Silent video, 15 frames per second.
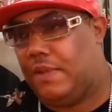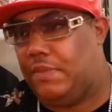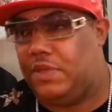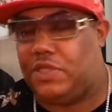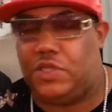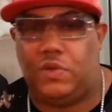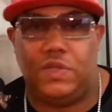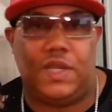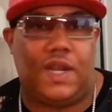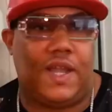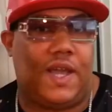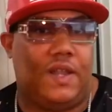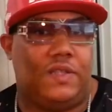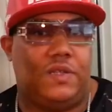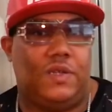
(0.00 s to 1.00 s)
But as soon as I
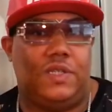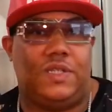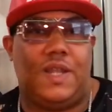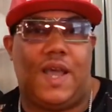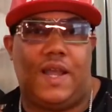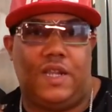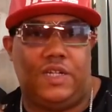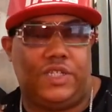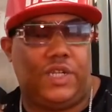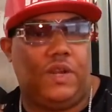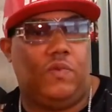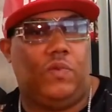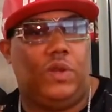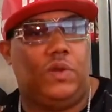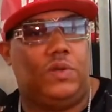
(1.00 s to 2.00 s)
got into this knowledge
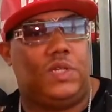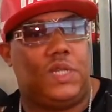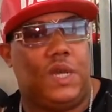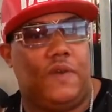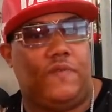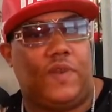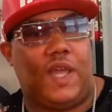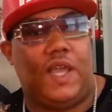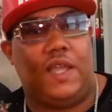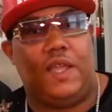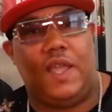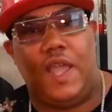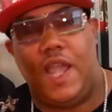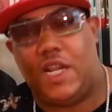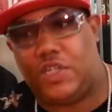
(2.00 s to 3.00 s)
shit real tough, like
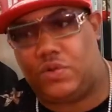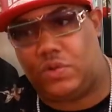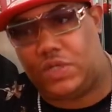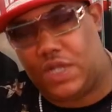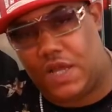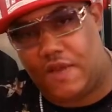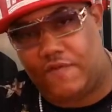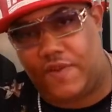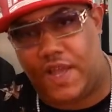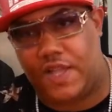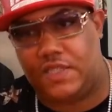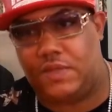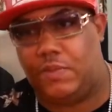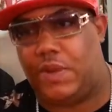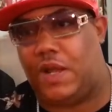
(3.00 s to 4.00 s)
extra tough,
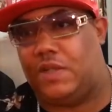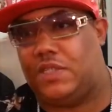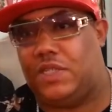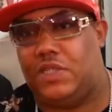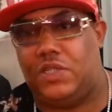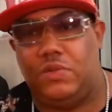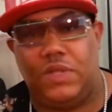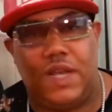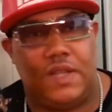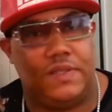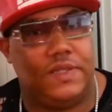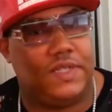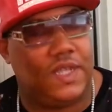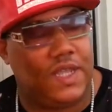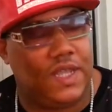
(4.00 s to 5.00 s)
like about since
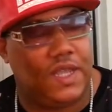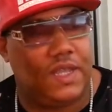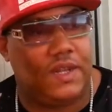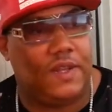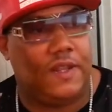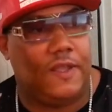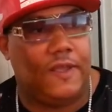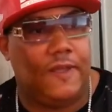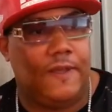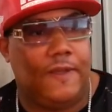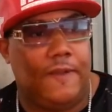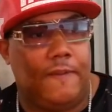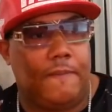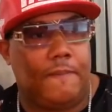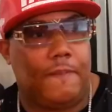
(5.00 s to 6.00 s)
2010,
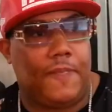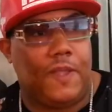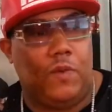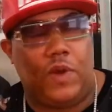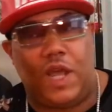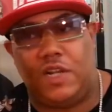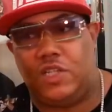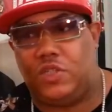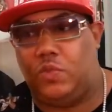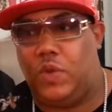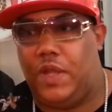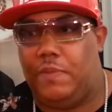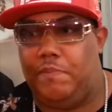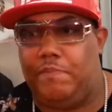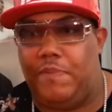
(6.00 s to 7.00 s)
when
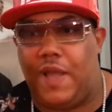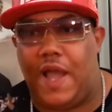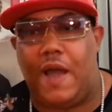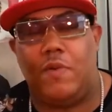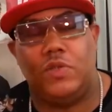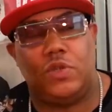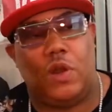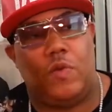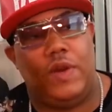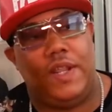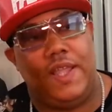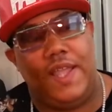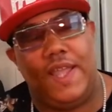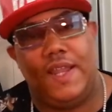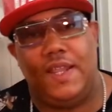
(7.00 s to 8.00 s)
I was
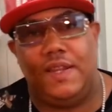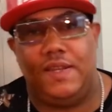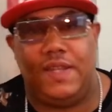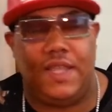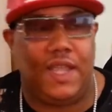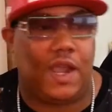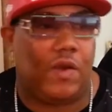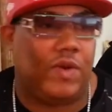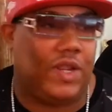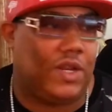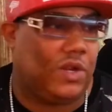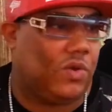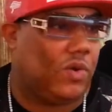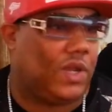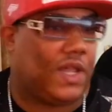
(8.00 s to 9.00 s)
already in it. I already
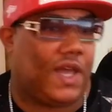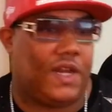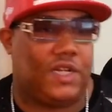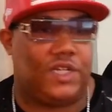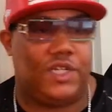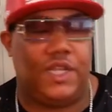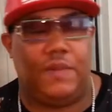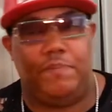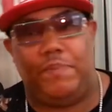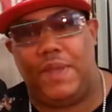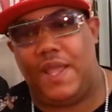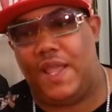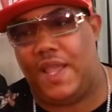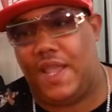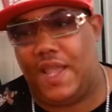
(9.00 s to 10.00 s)
knew a lot of shit.
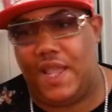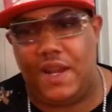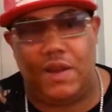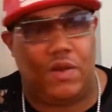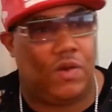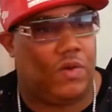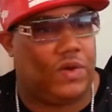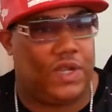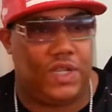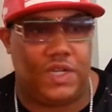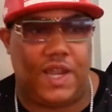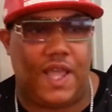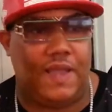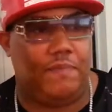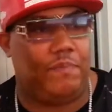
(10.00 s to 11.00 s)
Been on it,
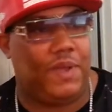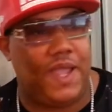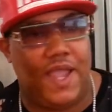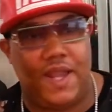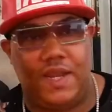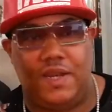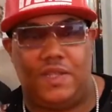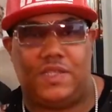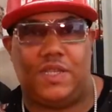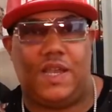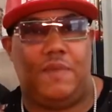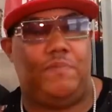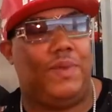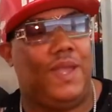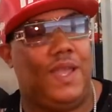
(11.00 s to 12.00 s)
like been in the
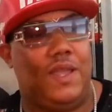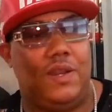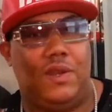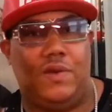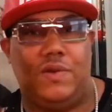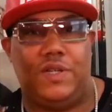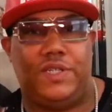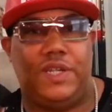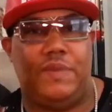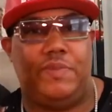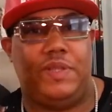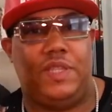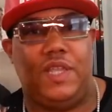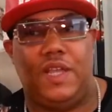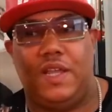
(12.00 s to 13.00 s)
sign, been on shit,
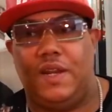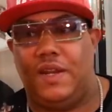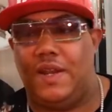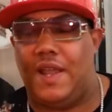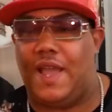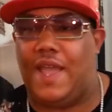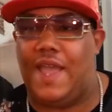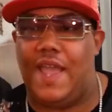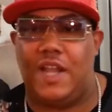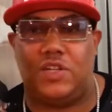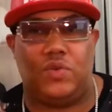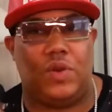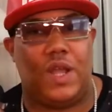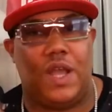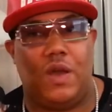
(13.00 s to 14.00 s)
but digging
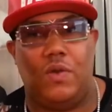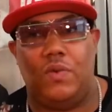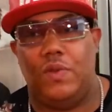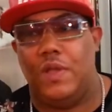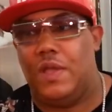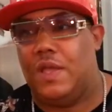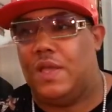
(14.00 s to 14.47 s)
extra out.